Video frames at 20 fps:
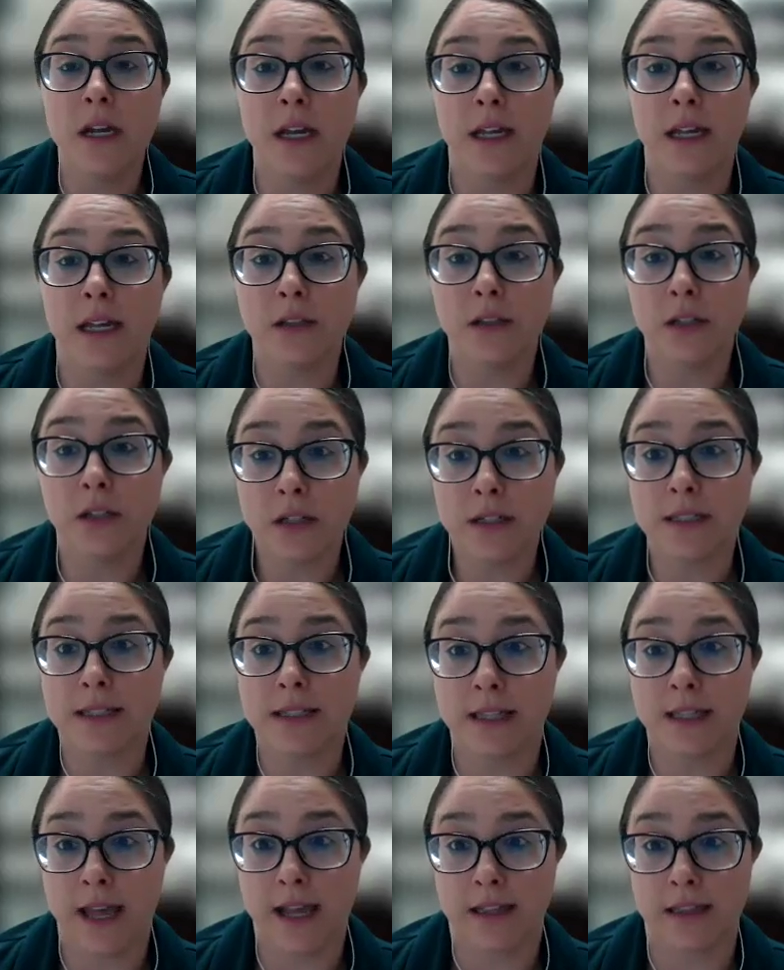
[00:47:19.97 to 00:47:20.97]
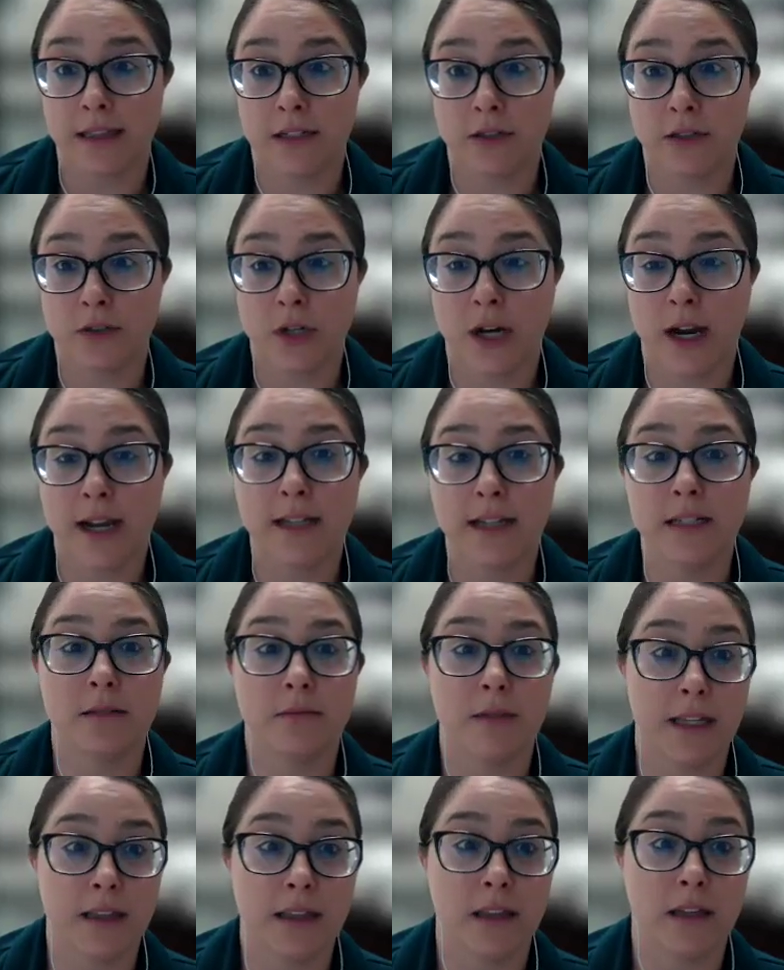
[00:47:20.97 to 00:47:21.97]
it looks like they're trying to
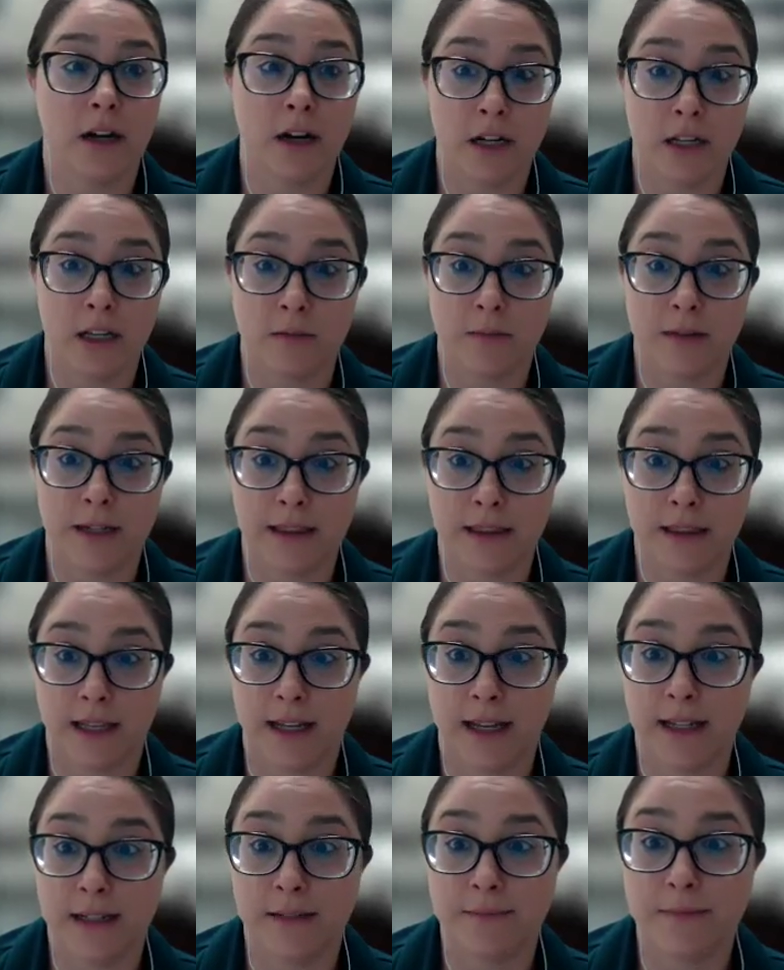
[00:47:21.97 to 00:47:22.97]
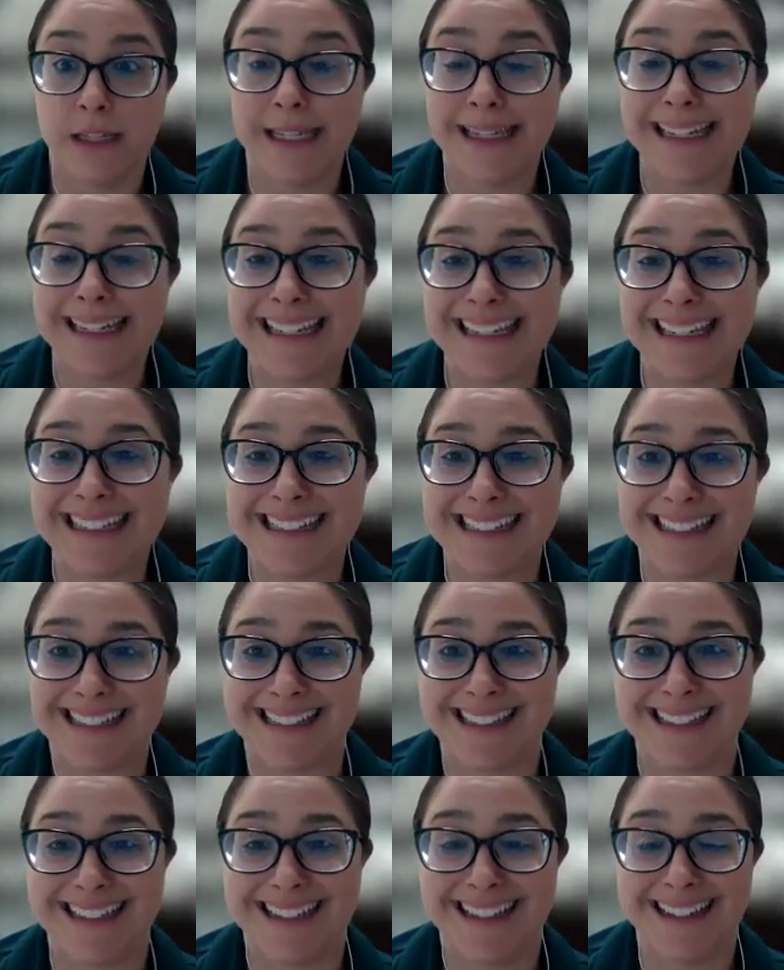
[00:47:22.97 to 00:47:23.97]
make the argument that any
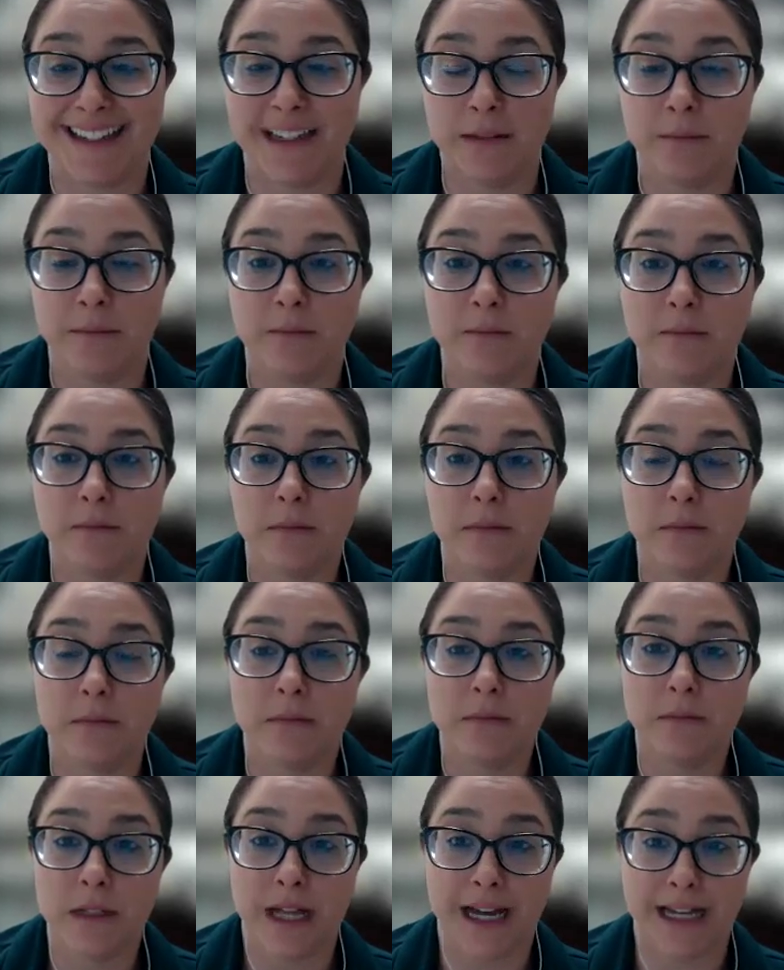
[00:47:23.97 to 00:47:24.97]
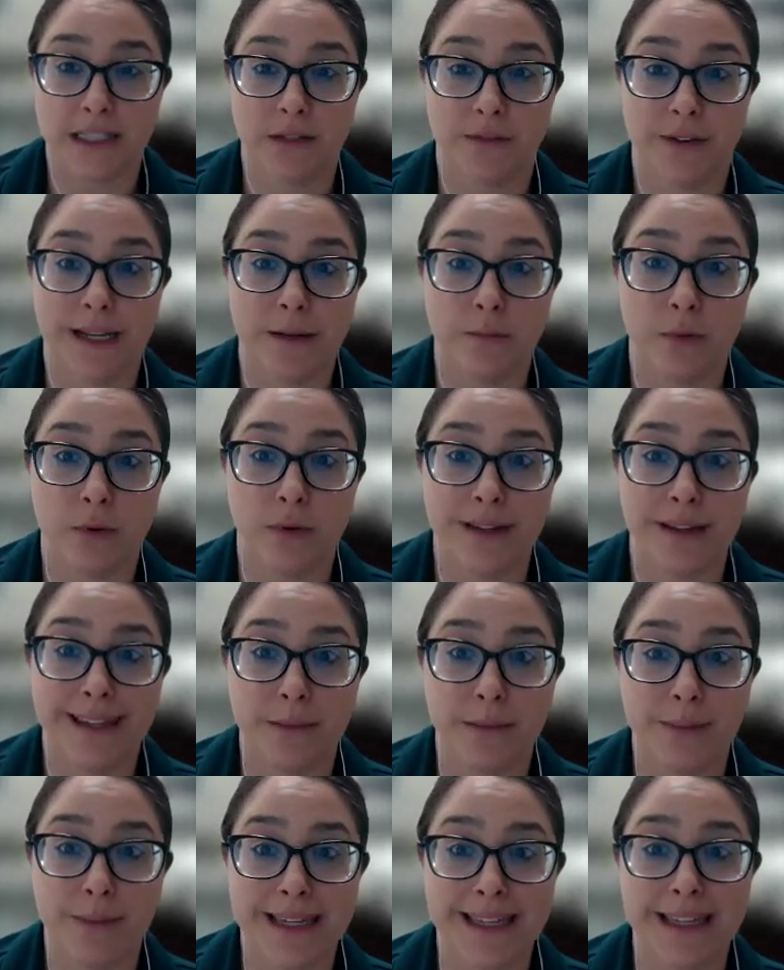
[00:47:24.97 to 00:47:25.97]
existing classified
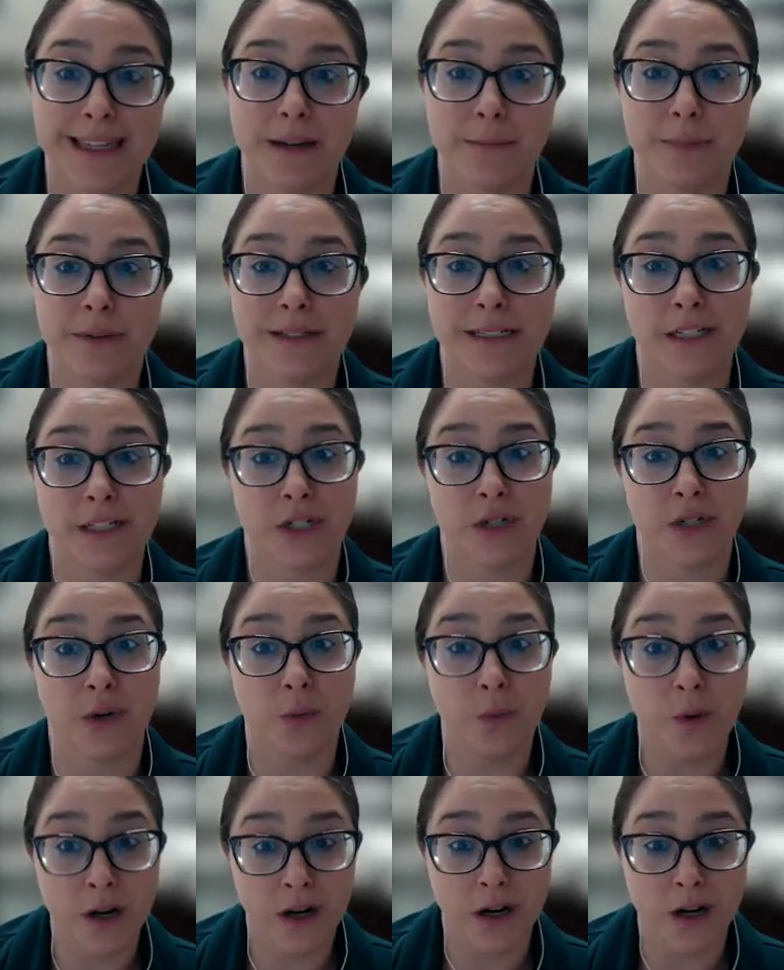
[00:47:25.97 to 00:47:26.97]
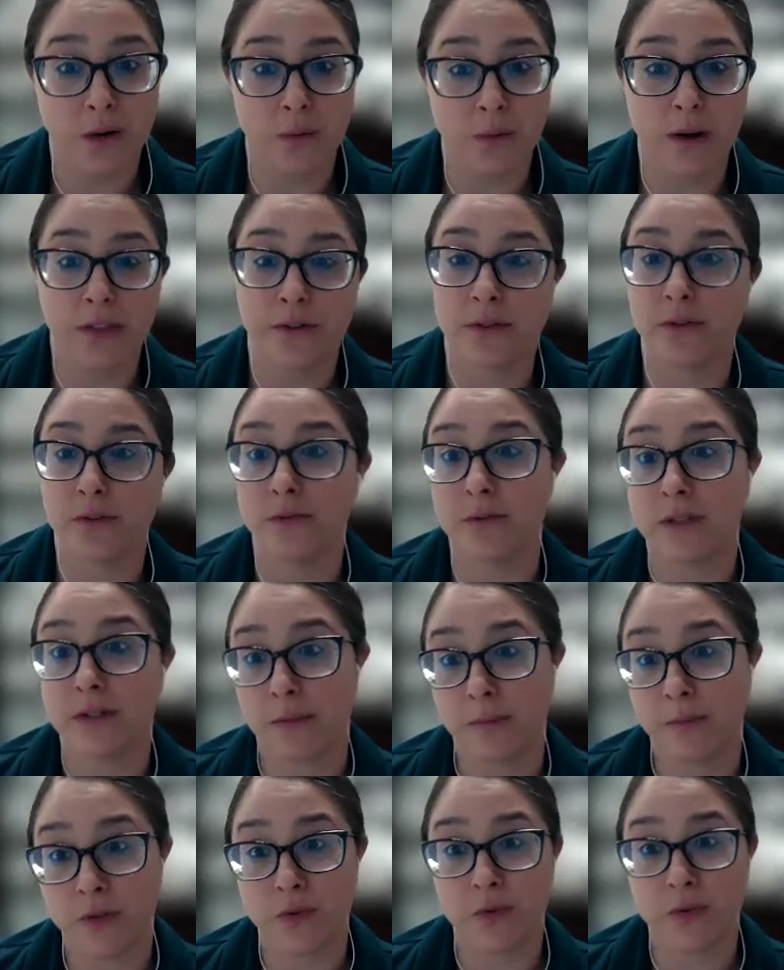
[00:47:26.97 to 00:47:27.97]
employee picking up additional work, whether through
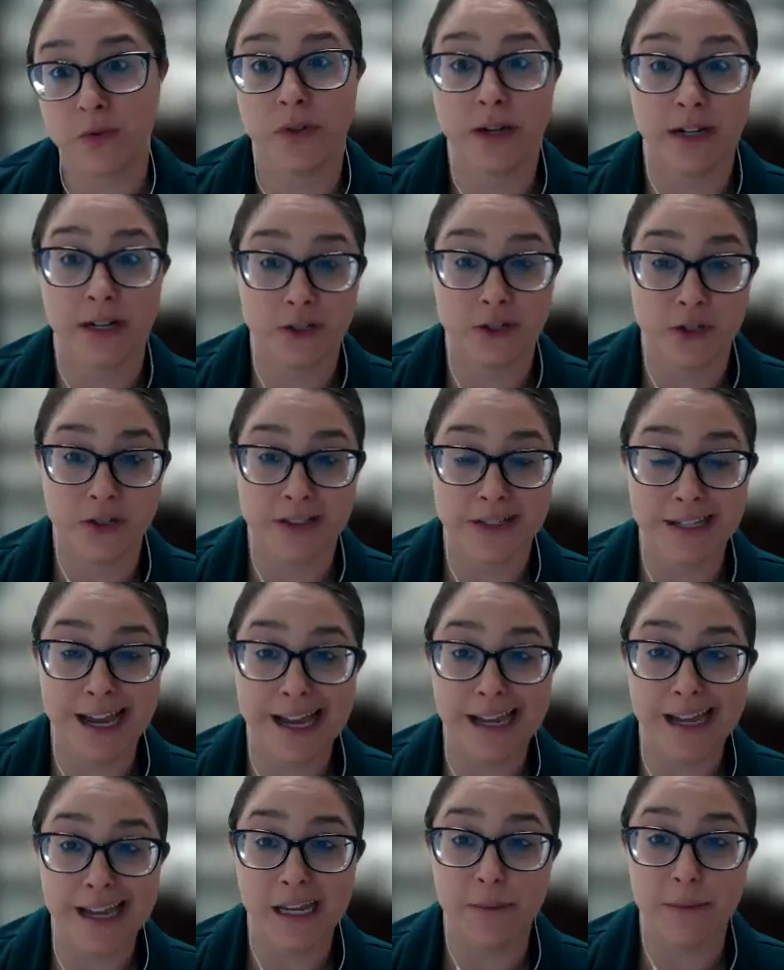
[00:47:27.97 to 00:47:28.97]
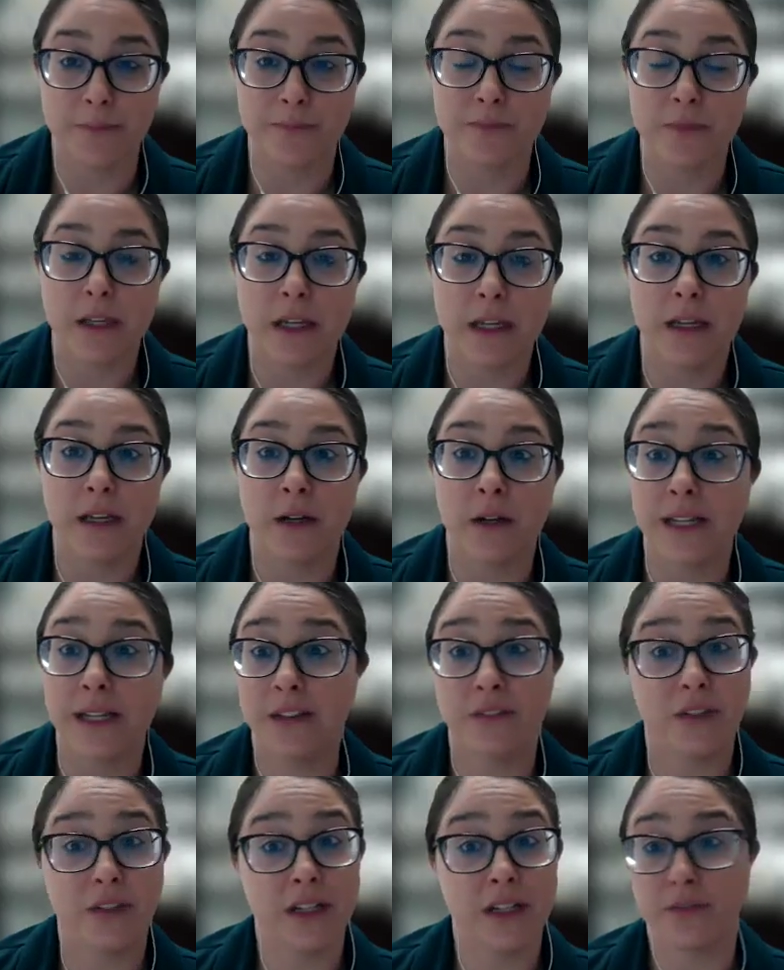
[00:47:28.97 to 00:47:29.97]
summer school or extra time,
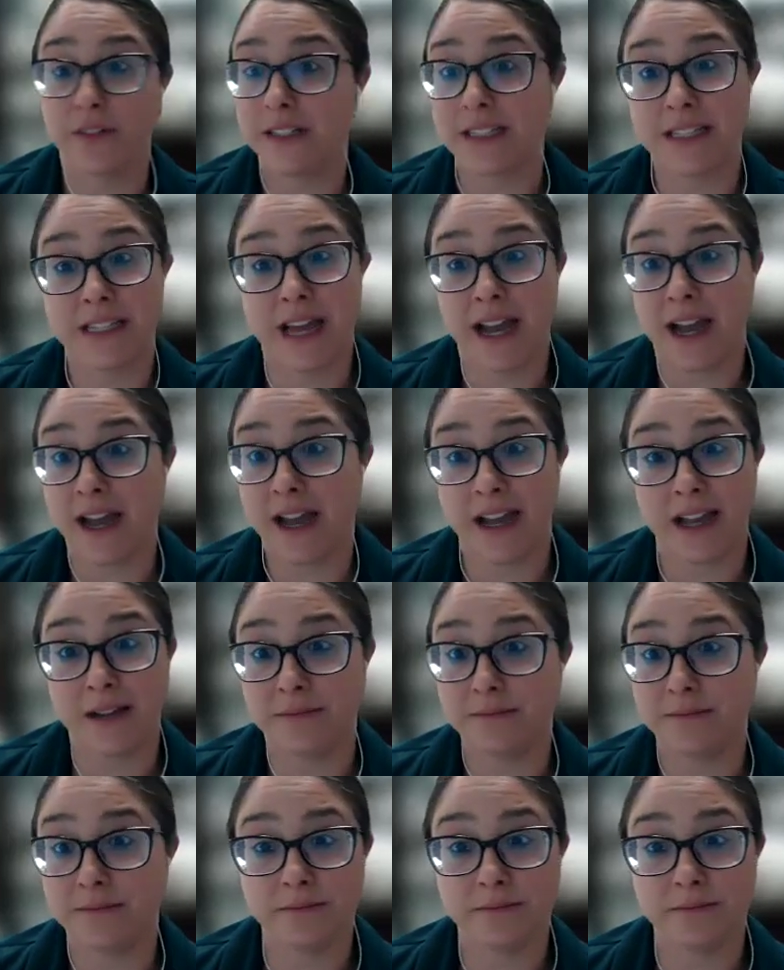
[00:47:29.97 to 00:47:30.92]
even if it's not,